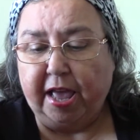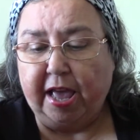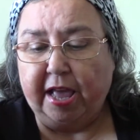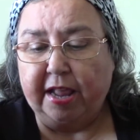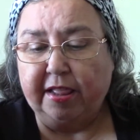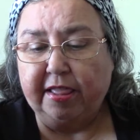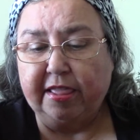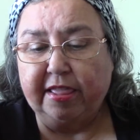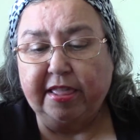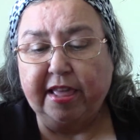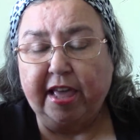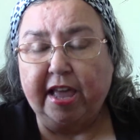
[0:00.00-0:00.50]

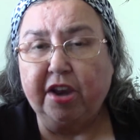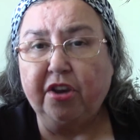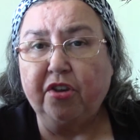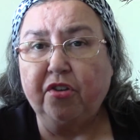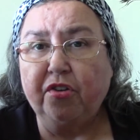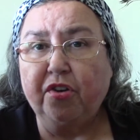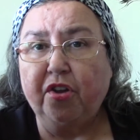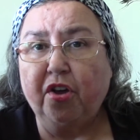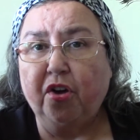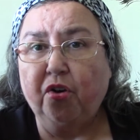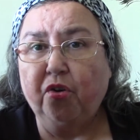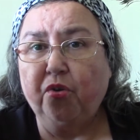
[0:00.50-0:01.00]
and then you
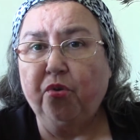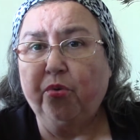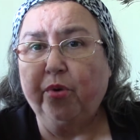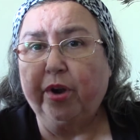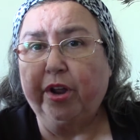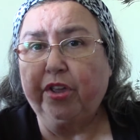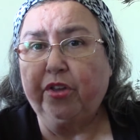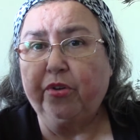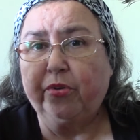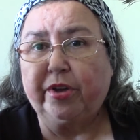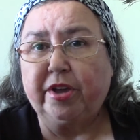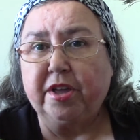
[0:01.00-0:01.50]
know where
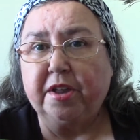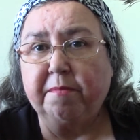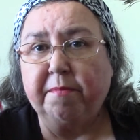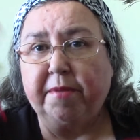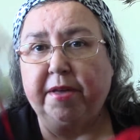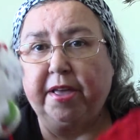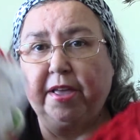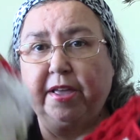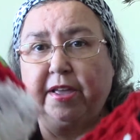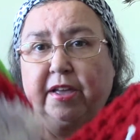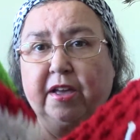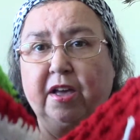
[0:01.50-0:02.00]
you can
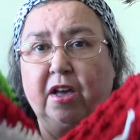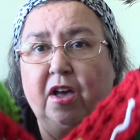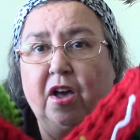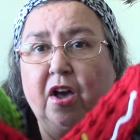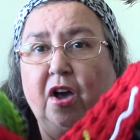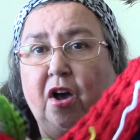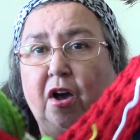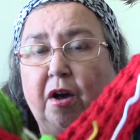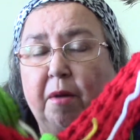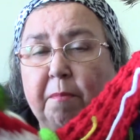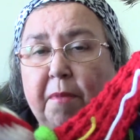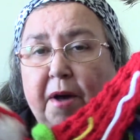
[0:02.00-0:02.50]
make
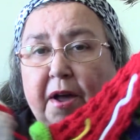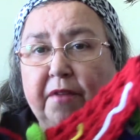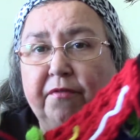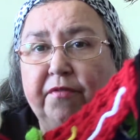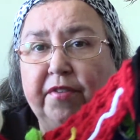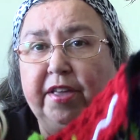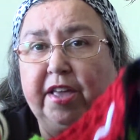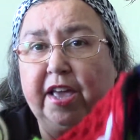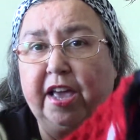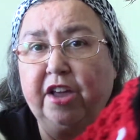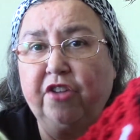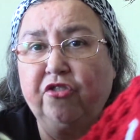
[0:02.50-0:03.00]

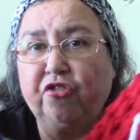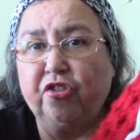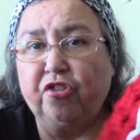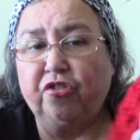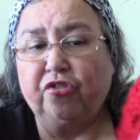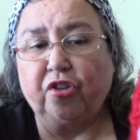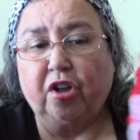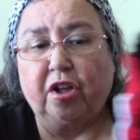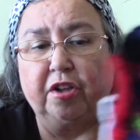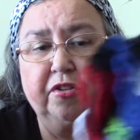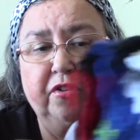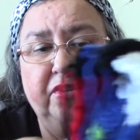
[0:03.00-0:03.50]
modifications,
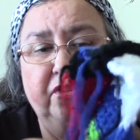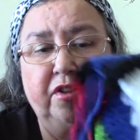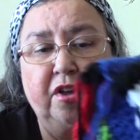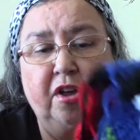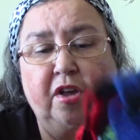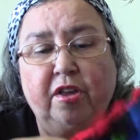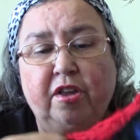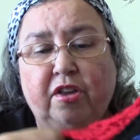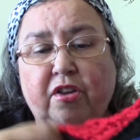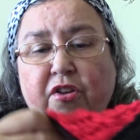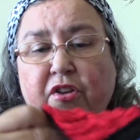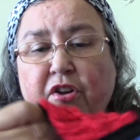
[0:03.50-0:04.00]

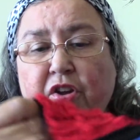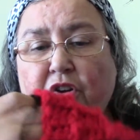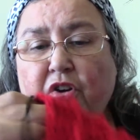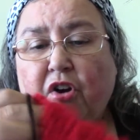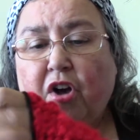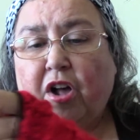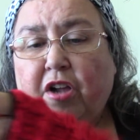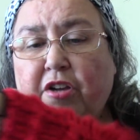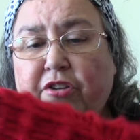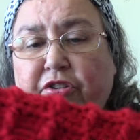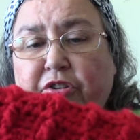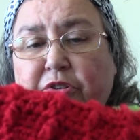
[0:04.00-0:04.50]

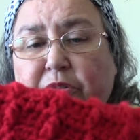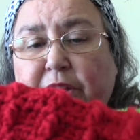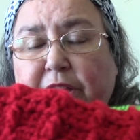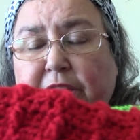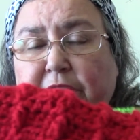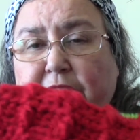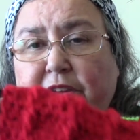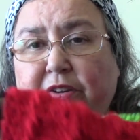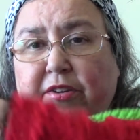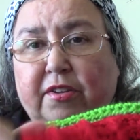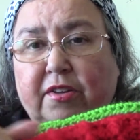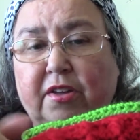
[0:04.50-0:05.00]

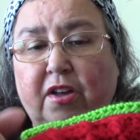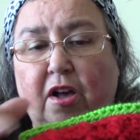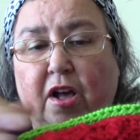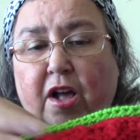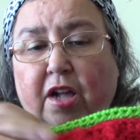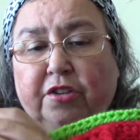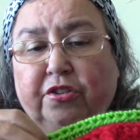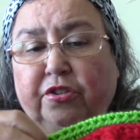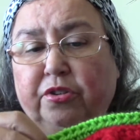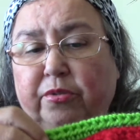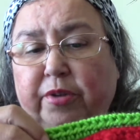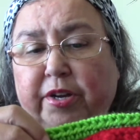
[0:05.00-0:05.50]

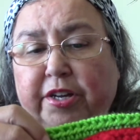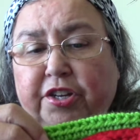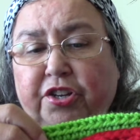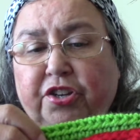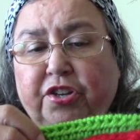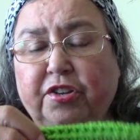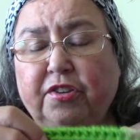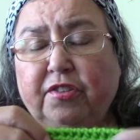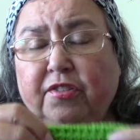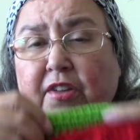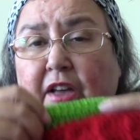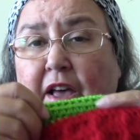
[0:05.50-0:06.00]

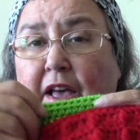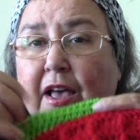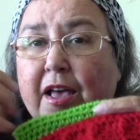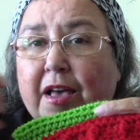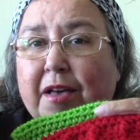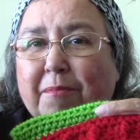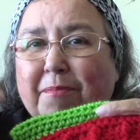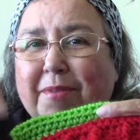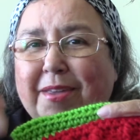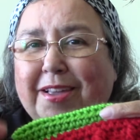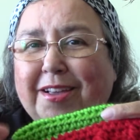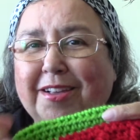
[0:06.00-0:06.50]
alterations.
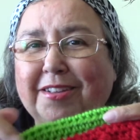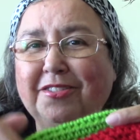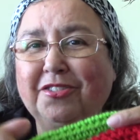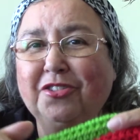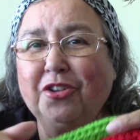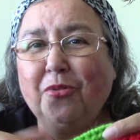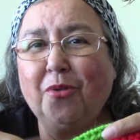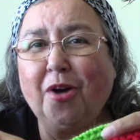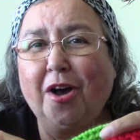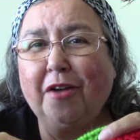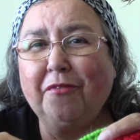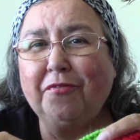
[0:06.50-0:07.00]
Because
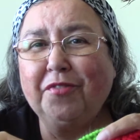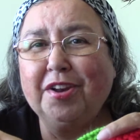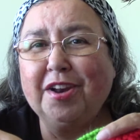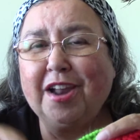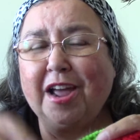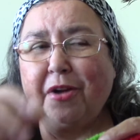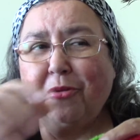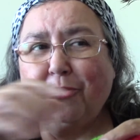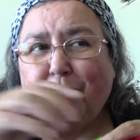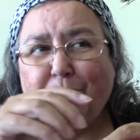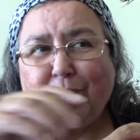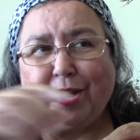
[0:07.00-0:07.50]
so often
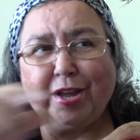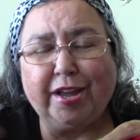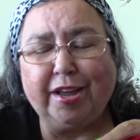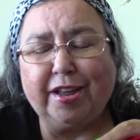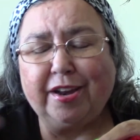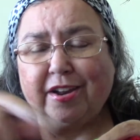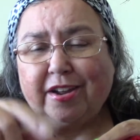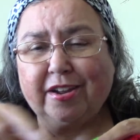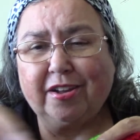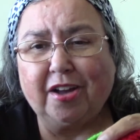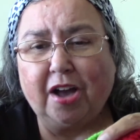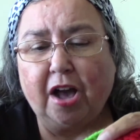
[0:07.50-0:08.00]
I read
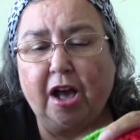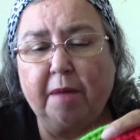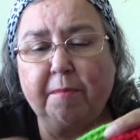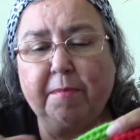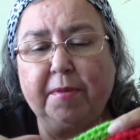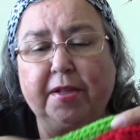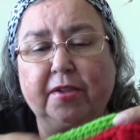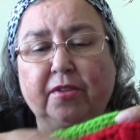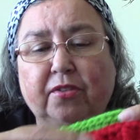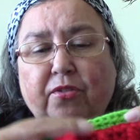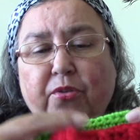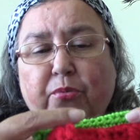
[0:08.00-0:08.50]
in
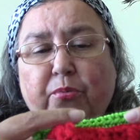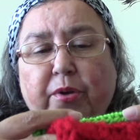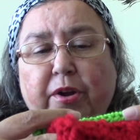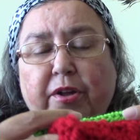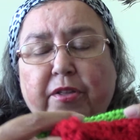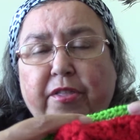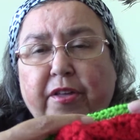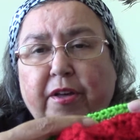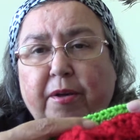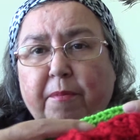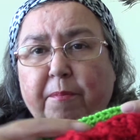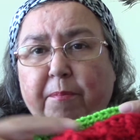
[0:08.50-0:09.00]
comments where
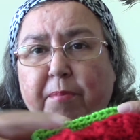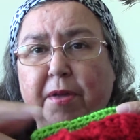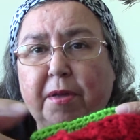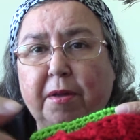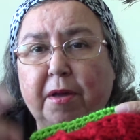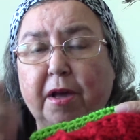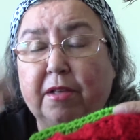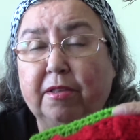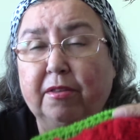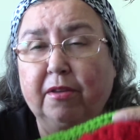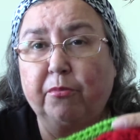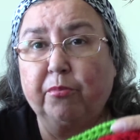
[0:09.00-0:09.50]
the
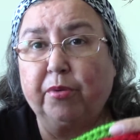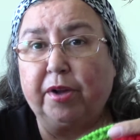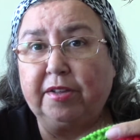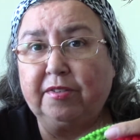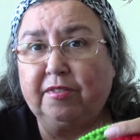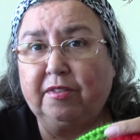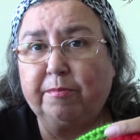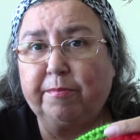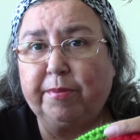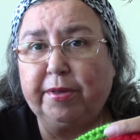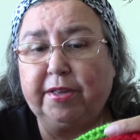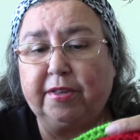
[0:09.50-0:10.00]

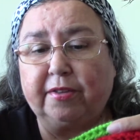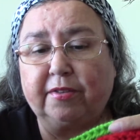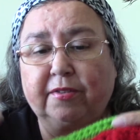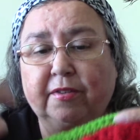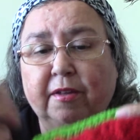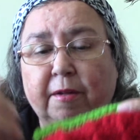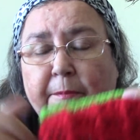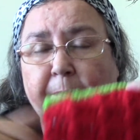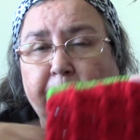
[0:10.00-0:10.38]
recipes,